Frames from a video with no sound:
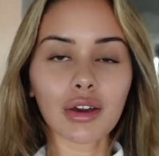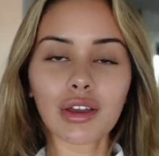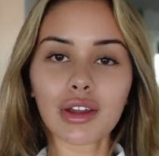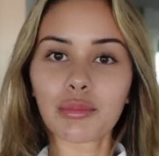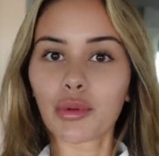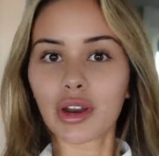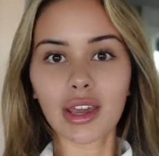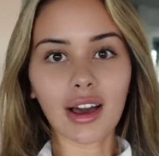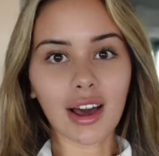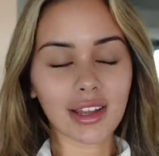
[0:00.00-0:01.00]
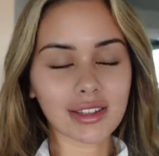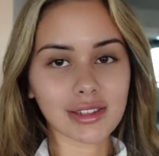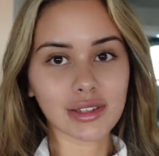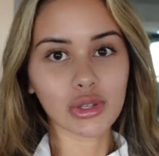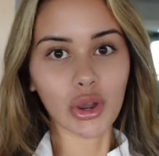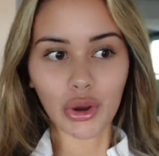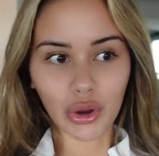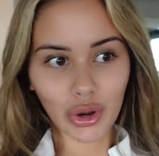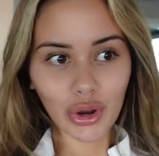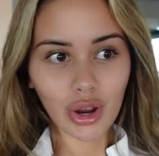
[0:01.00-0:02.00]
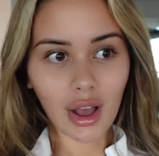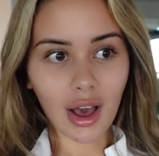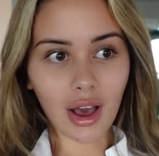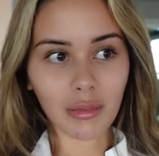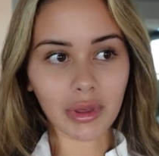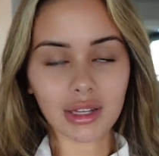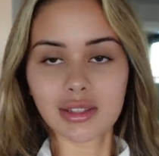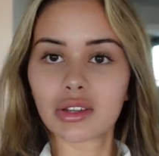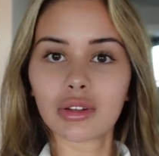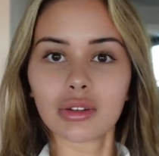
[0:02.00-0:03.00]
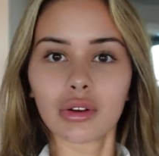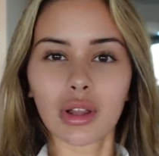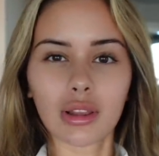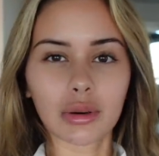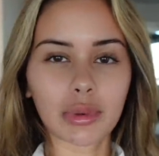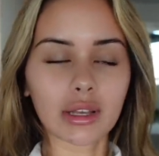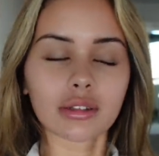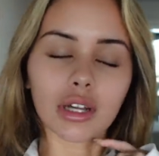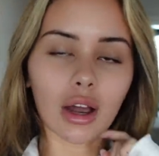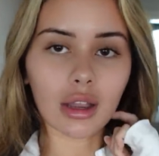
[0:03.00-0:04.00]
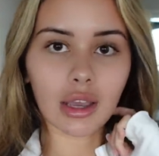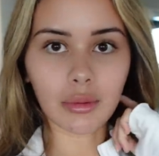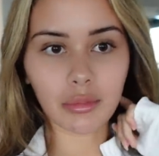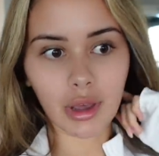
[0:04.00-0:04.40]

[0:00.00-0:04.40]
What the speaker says: Good morning, guys. So it is still a little bit dark